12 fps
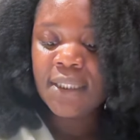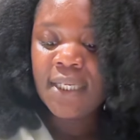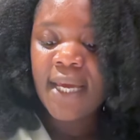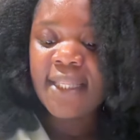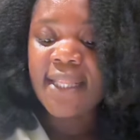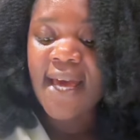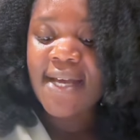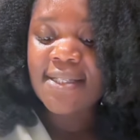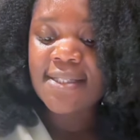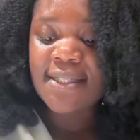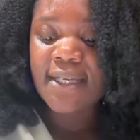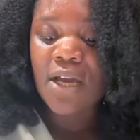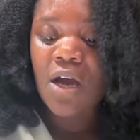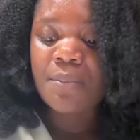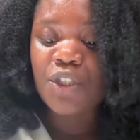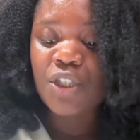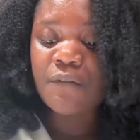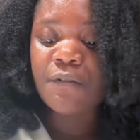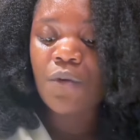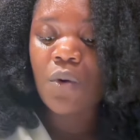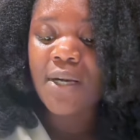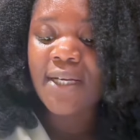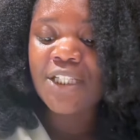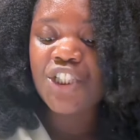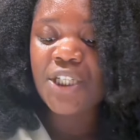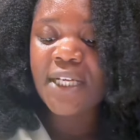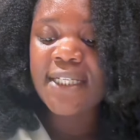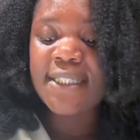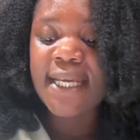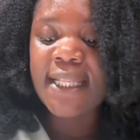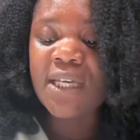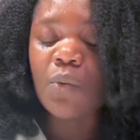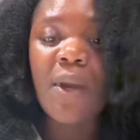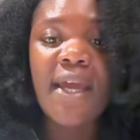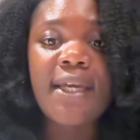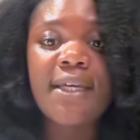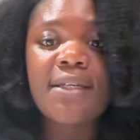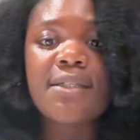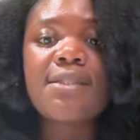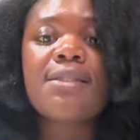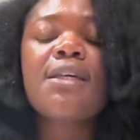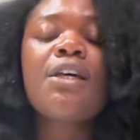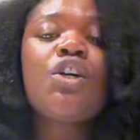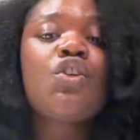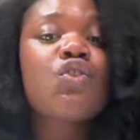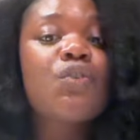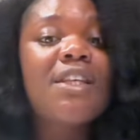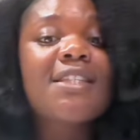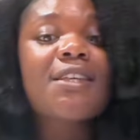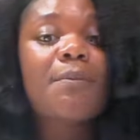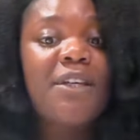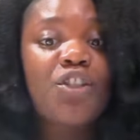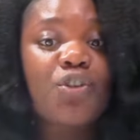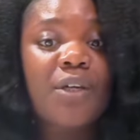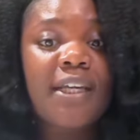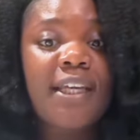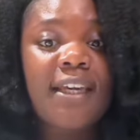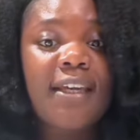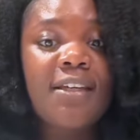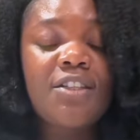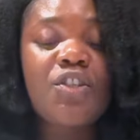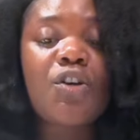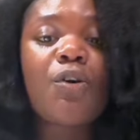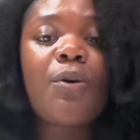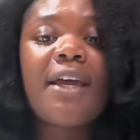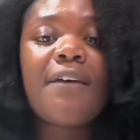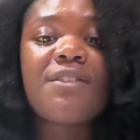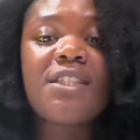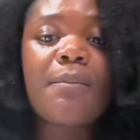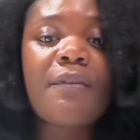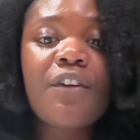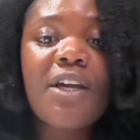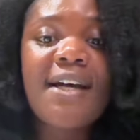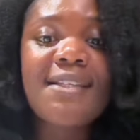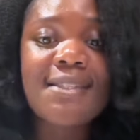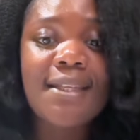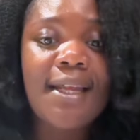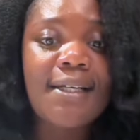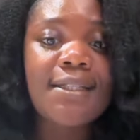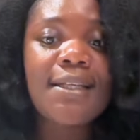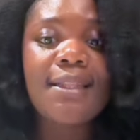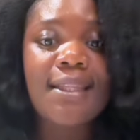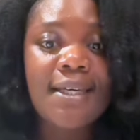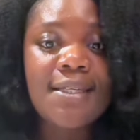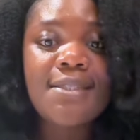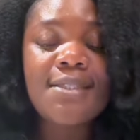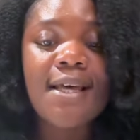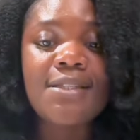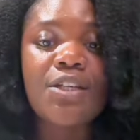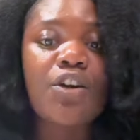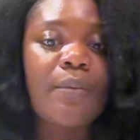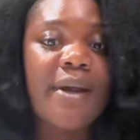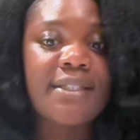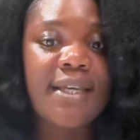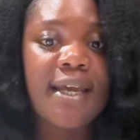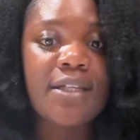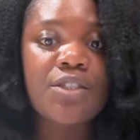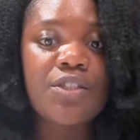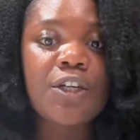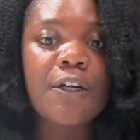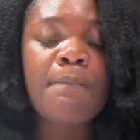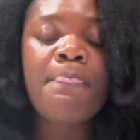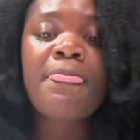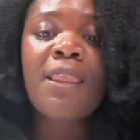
And lastly, option 4, initiating daily weighings. So this could be tricky. So if some of you guys selected this as the correct answer,